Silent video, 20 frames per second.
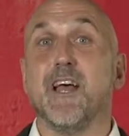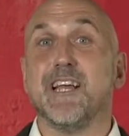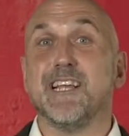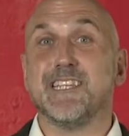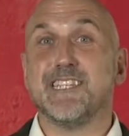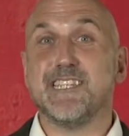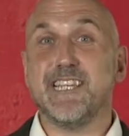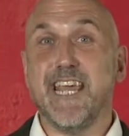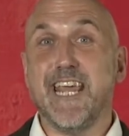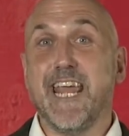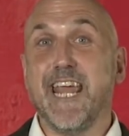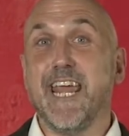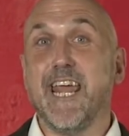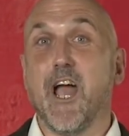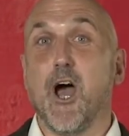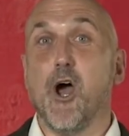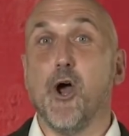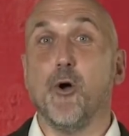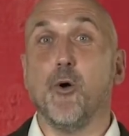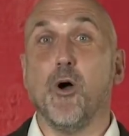
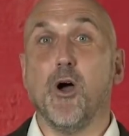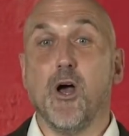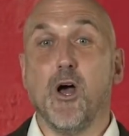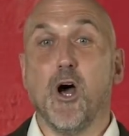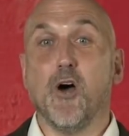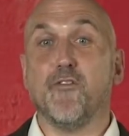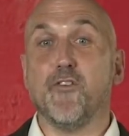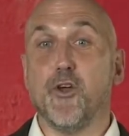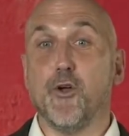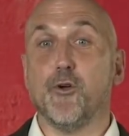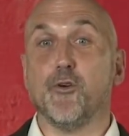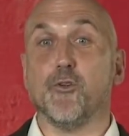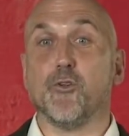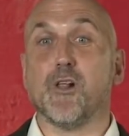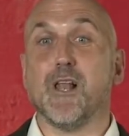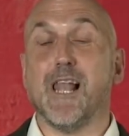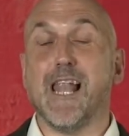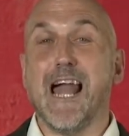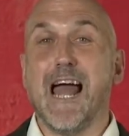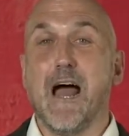CEO of Google
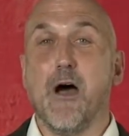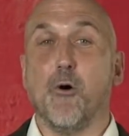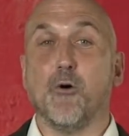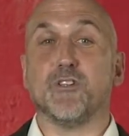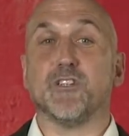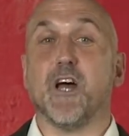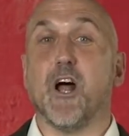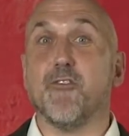Cloud,